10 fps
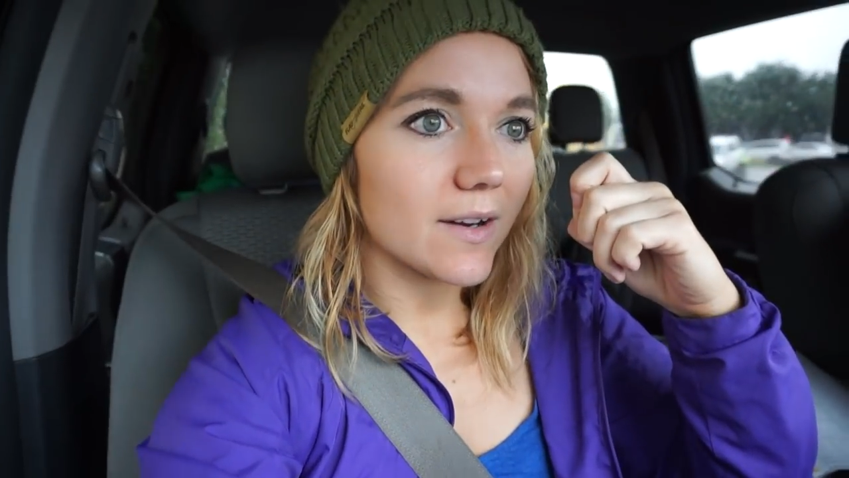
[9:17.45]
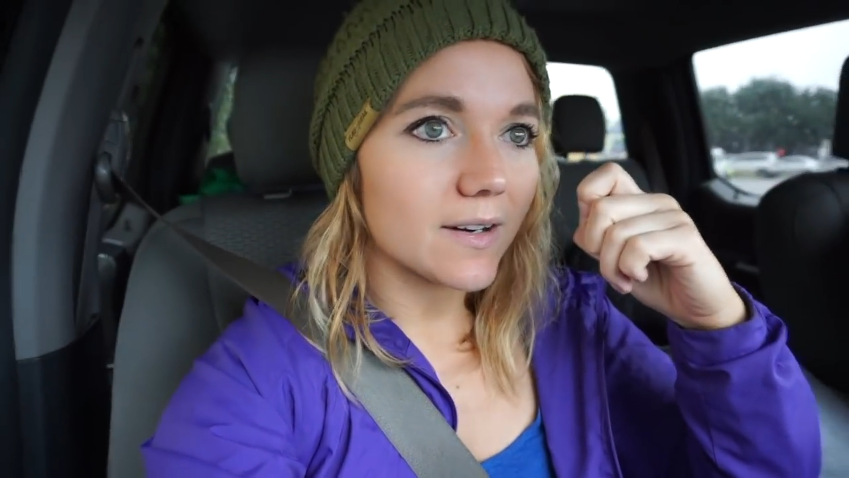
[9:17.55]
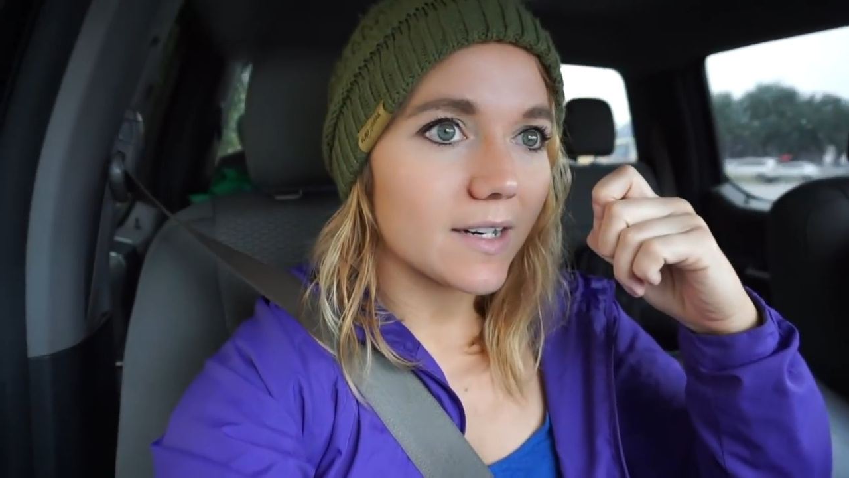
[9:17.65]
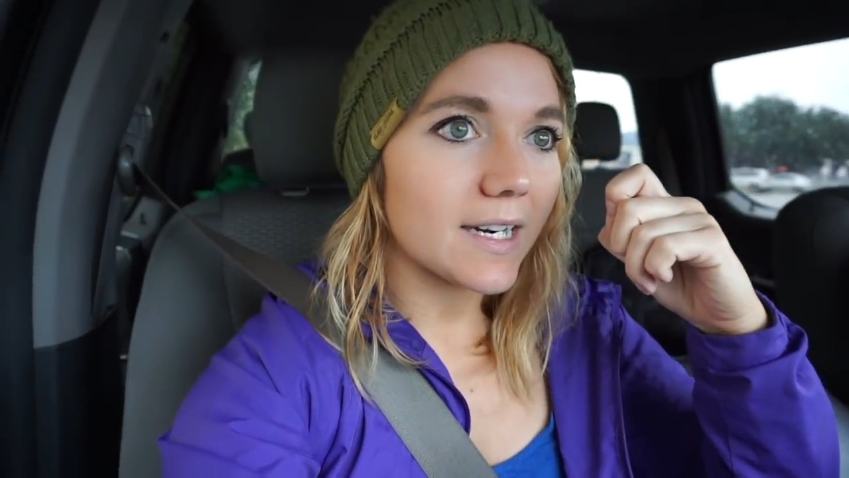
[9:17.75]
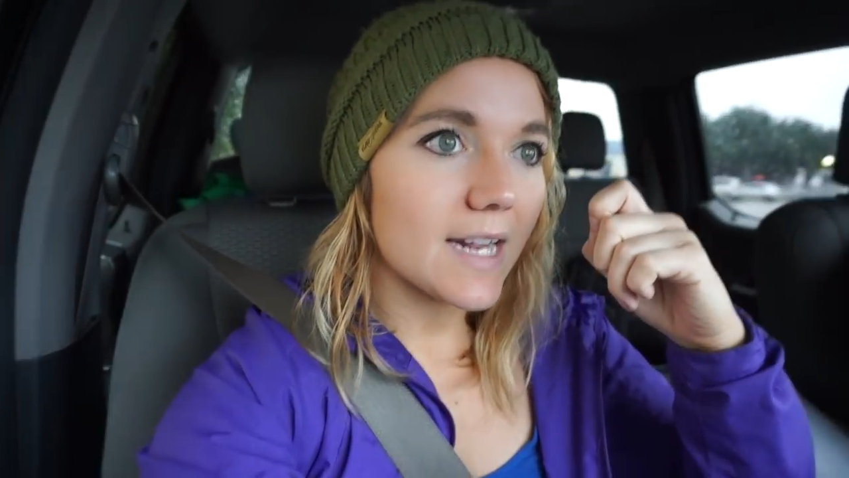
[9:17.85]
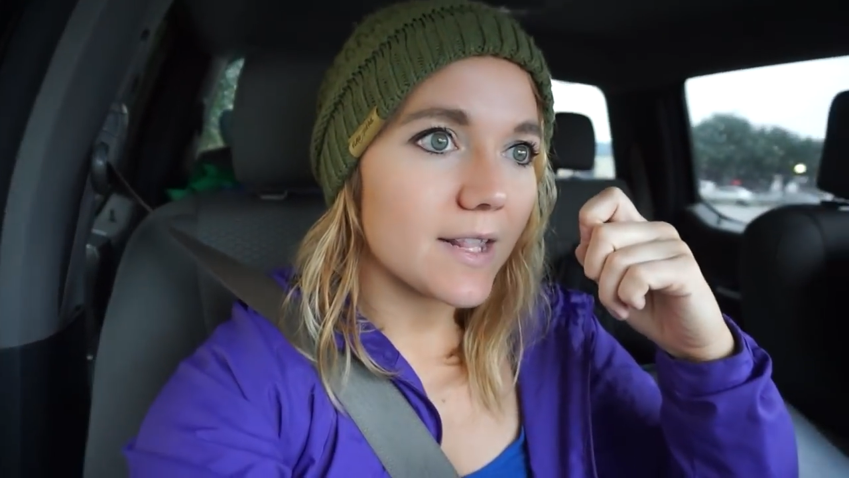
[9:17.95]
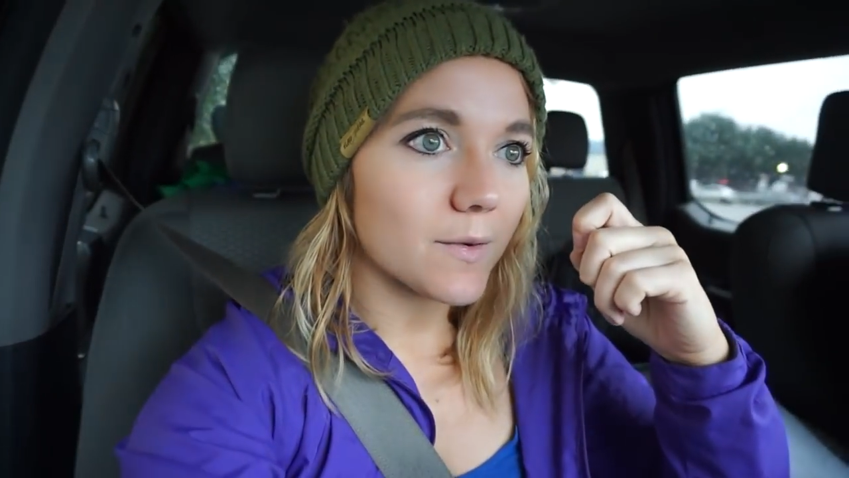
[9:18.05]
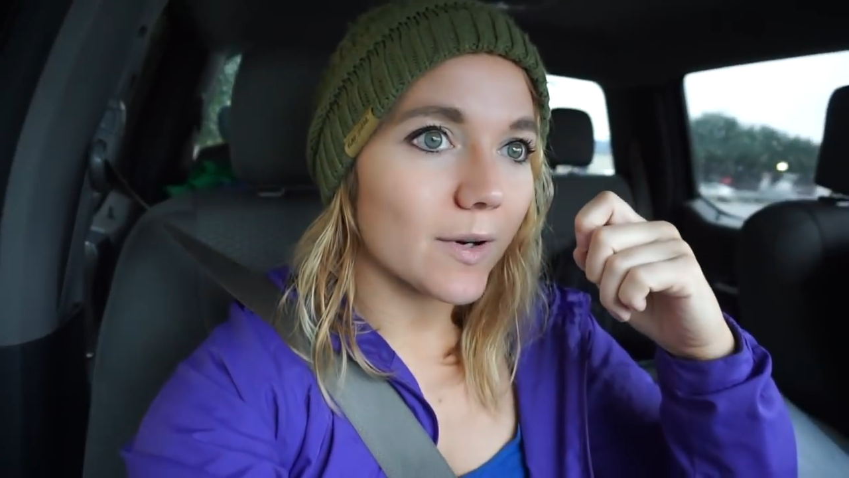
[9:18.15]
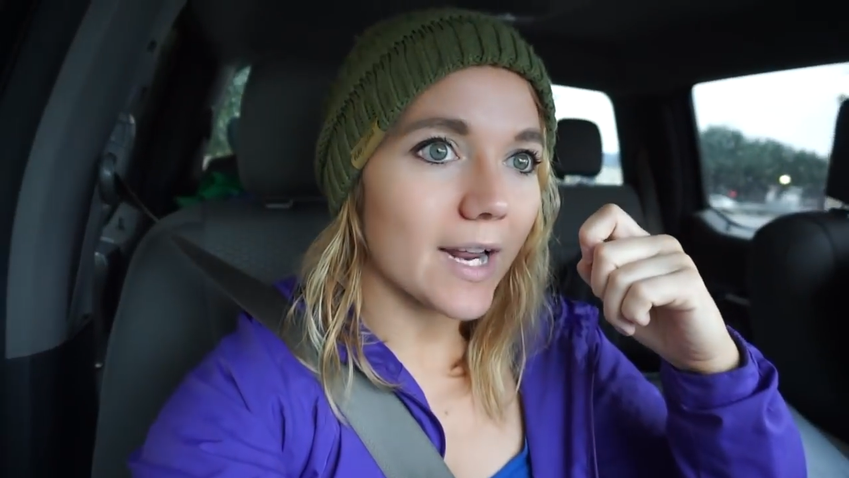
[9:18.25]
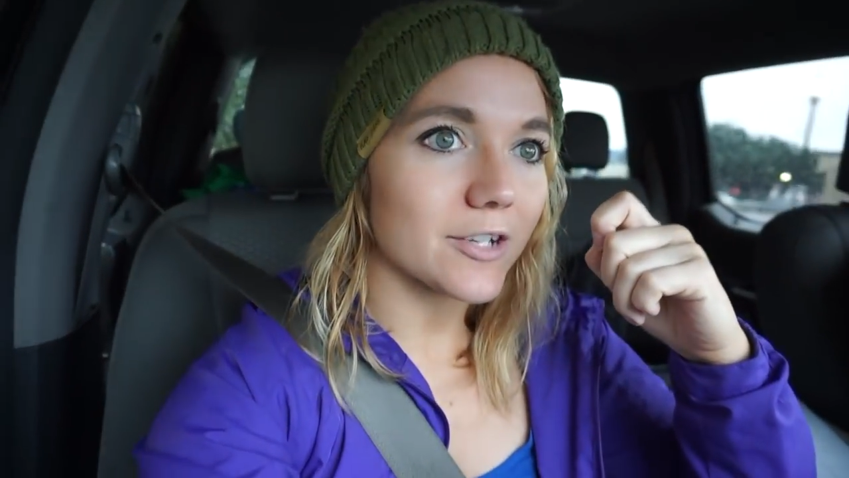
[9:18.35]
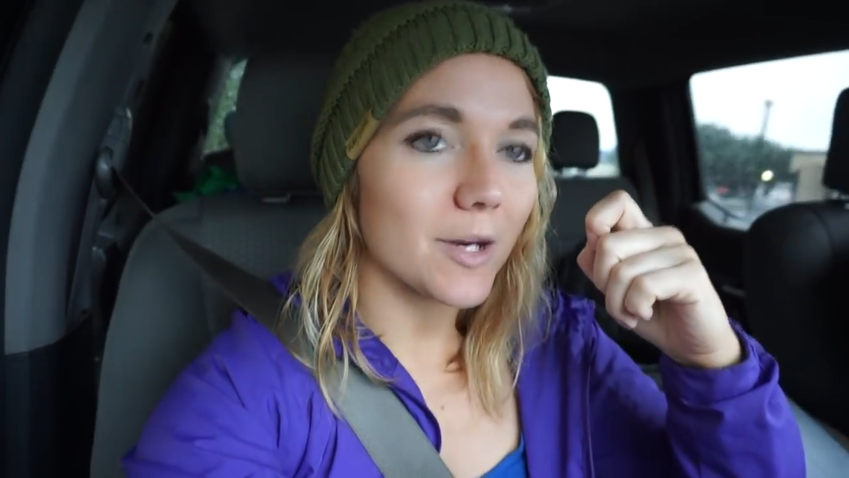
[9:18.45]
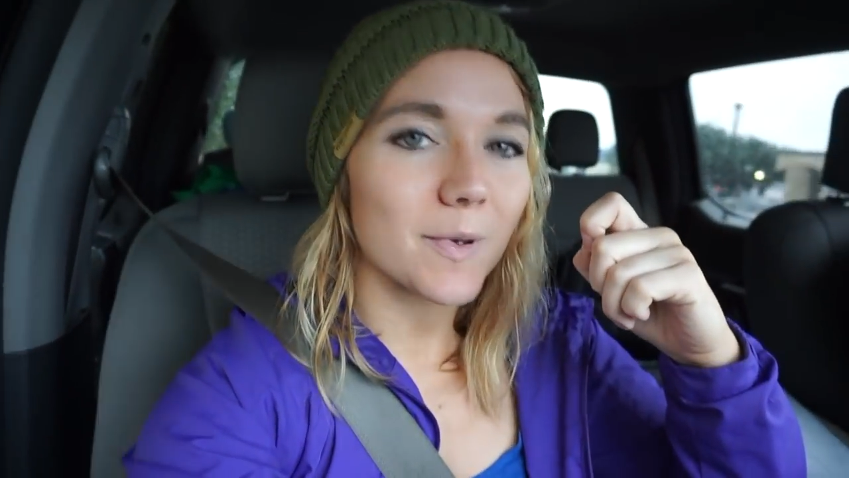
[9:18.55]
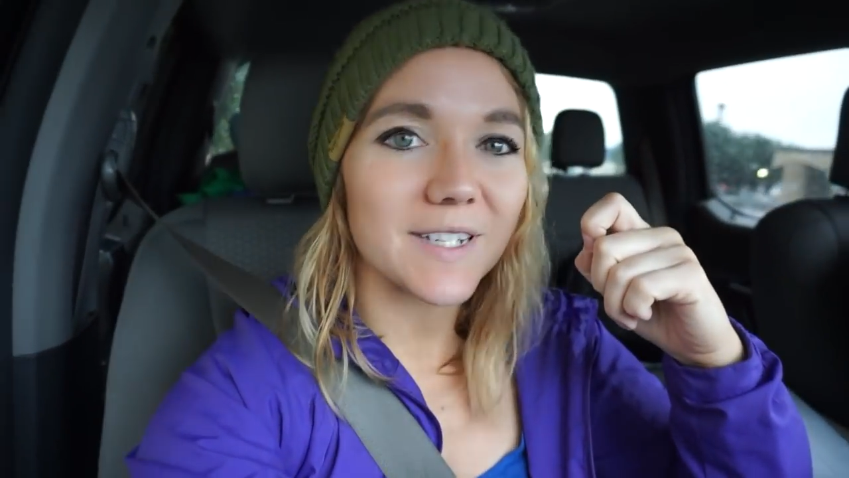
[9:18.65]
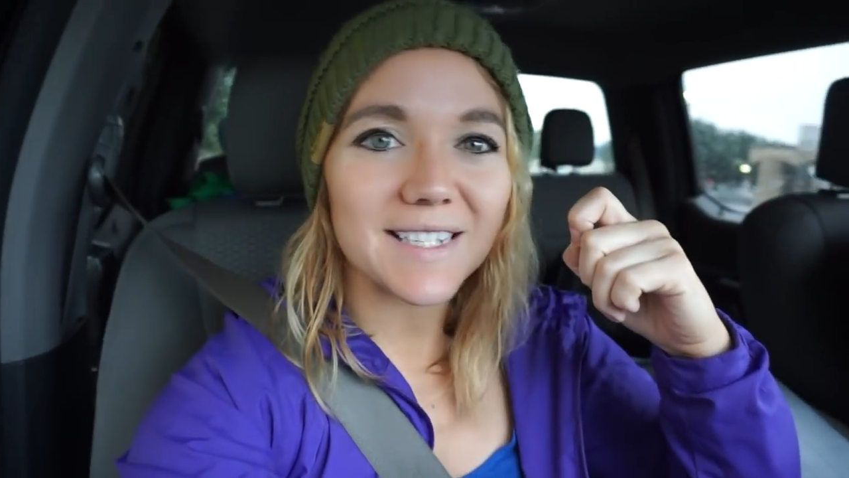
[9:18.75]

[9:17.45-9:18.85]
on a day that we were catching up on